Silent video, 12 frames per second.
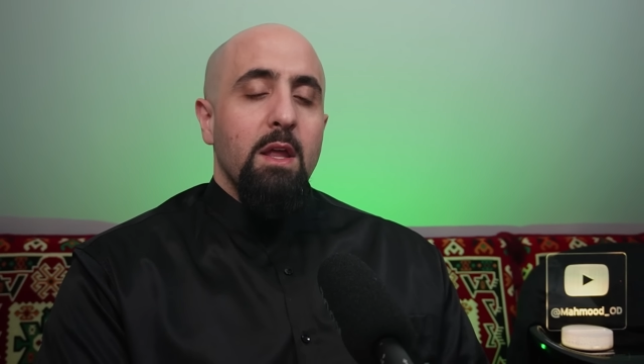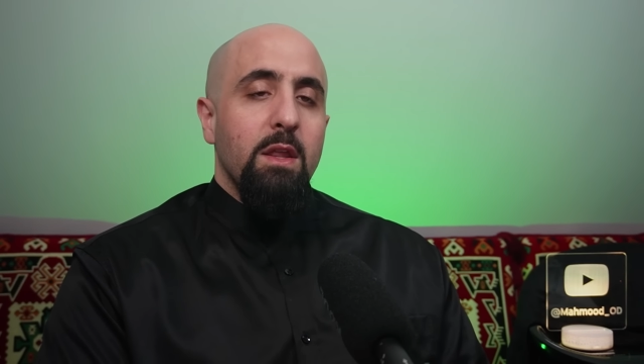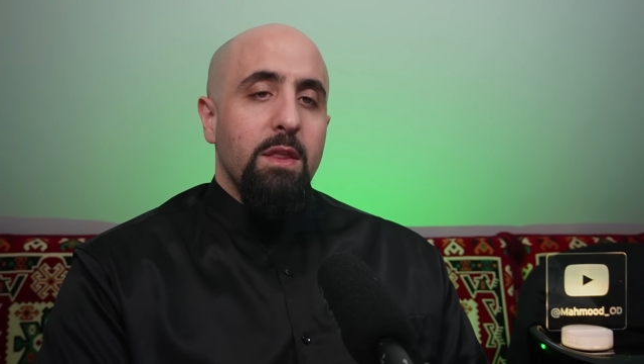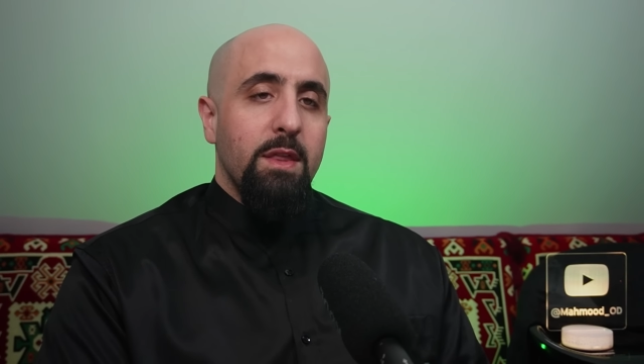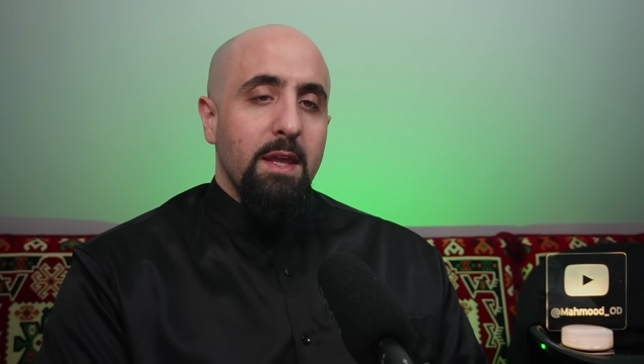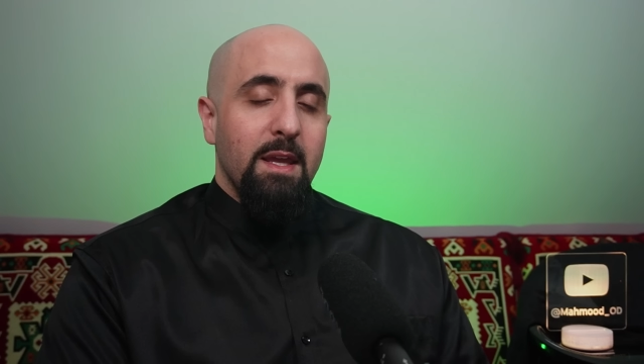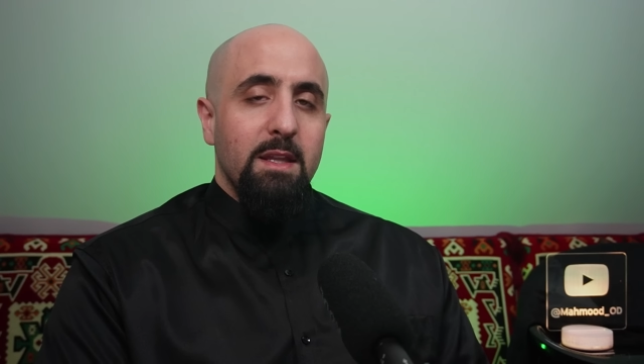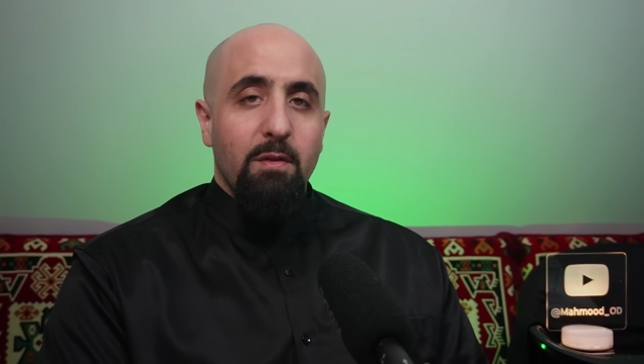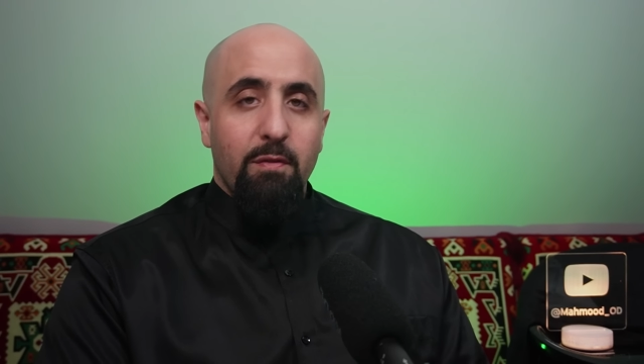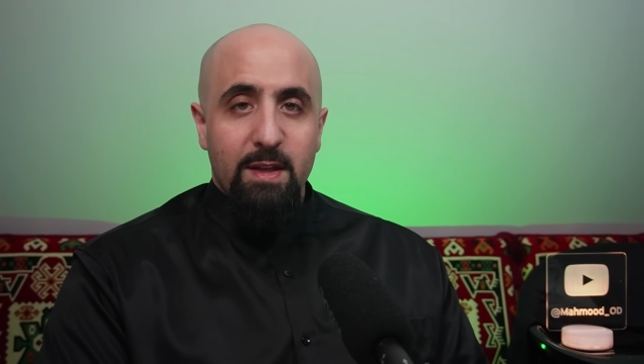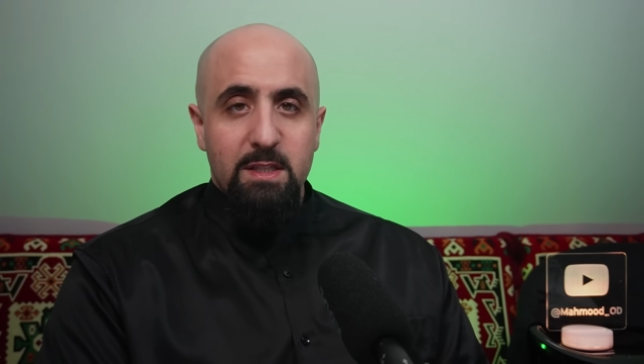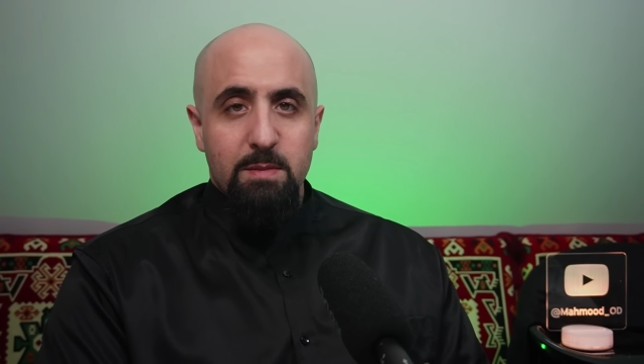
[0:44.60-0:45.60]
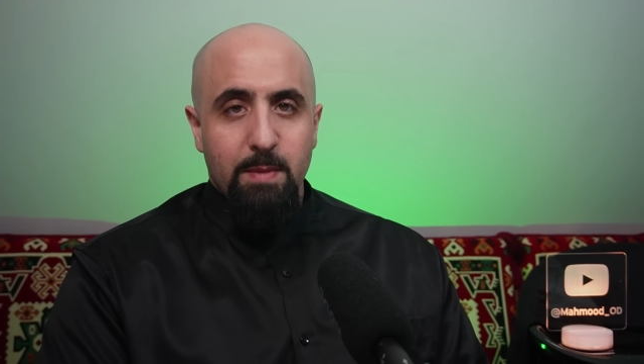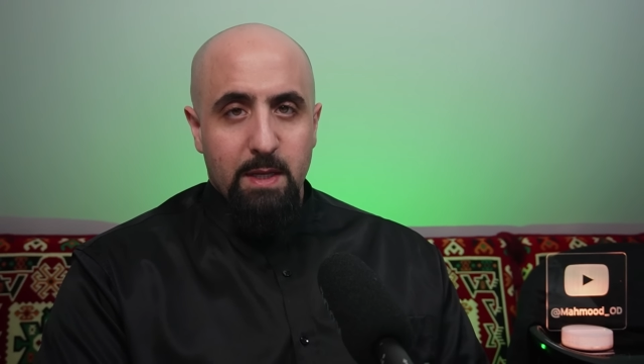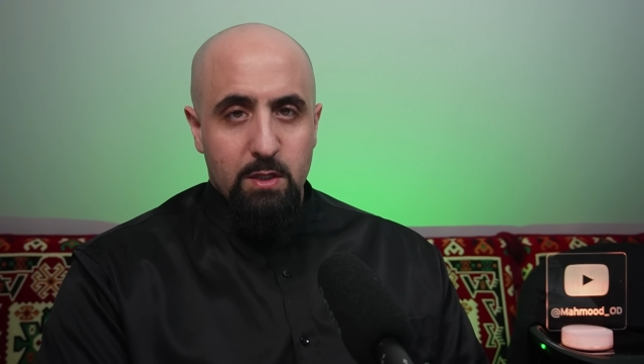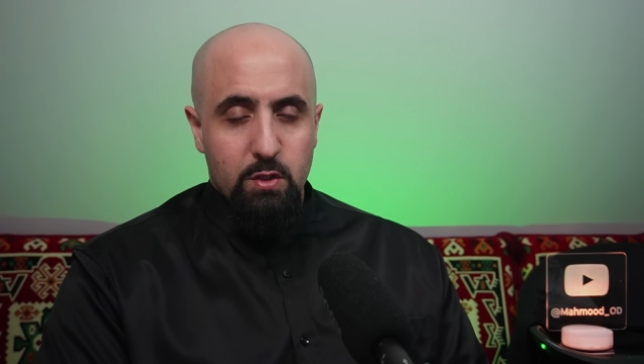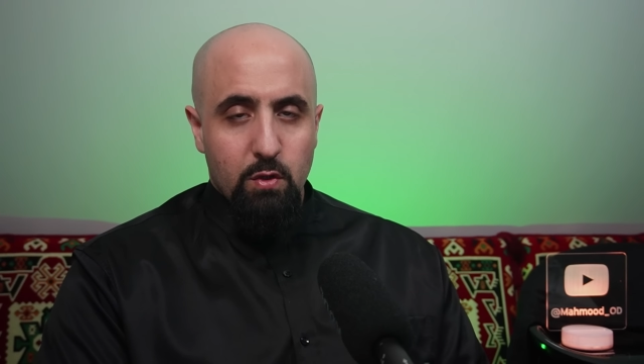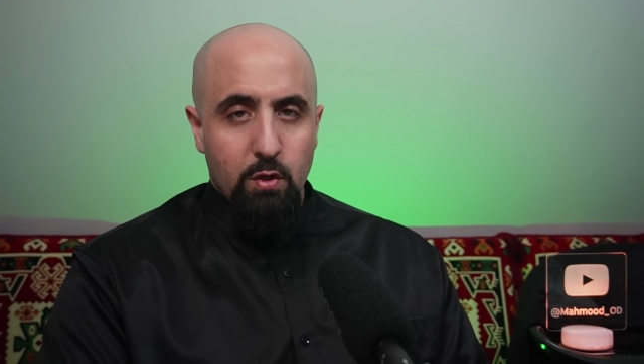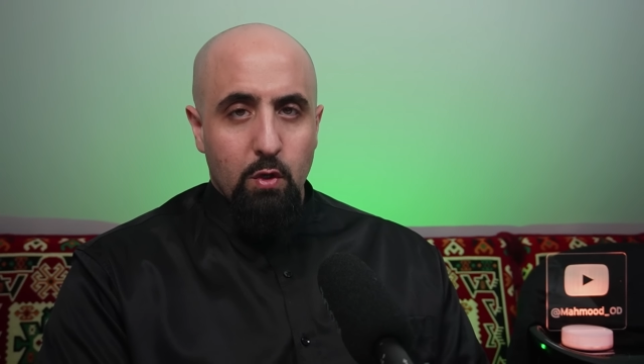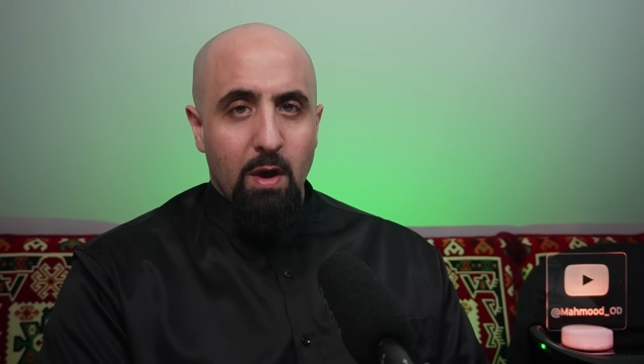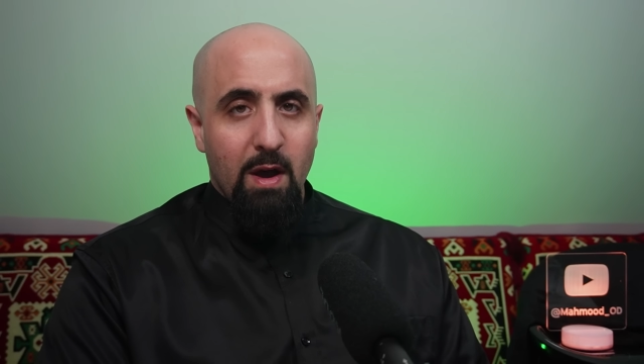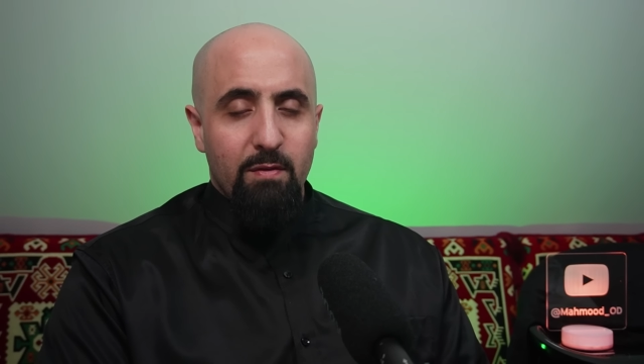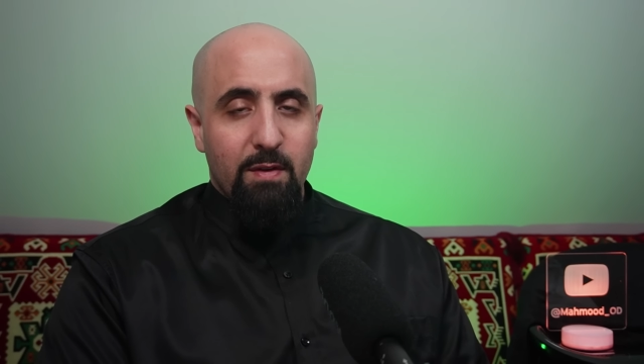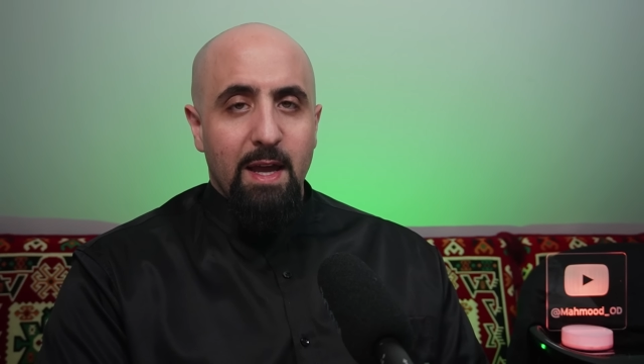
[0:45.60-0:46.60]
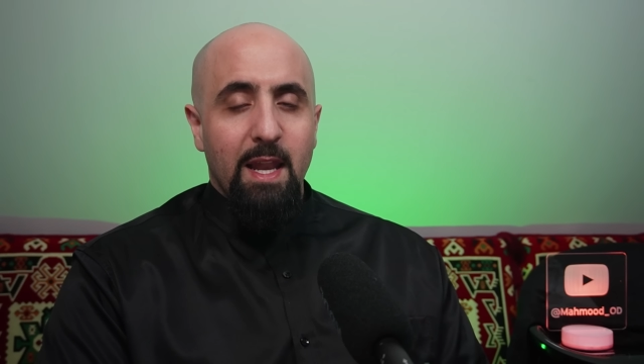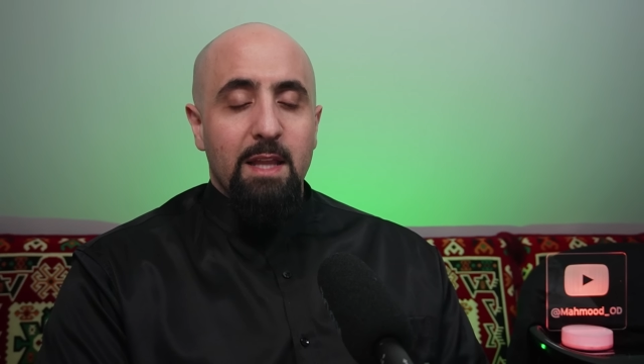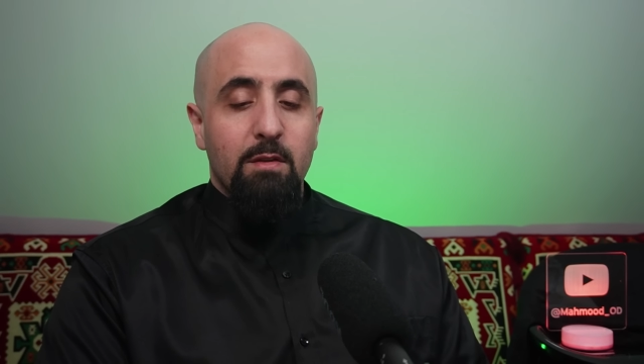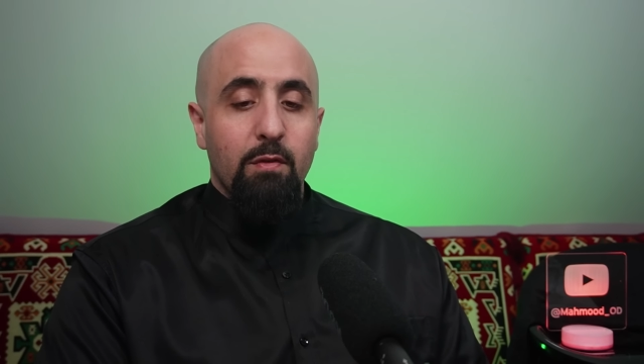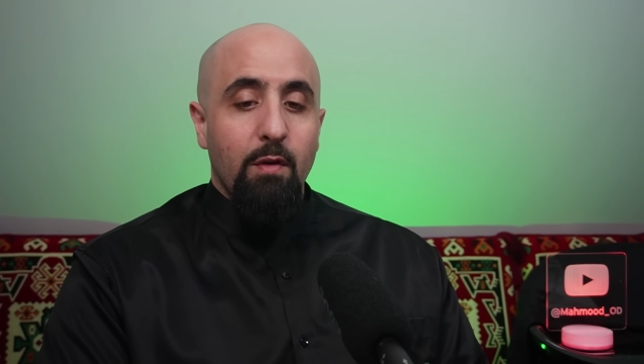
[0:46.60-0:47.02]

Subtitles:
the defense minister, Yoav Gallant,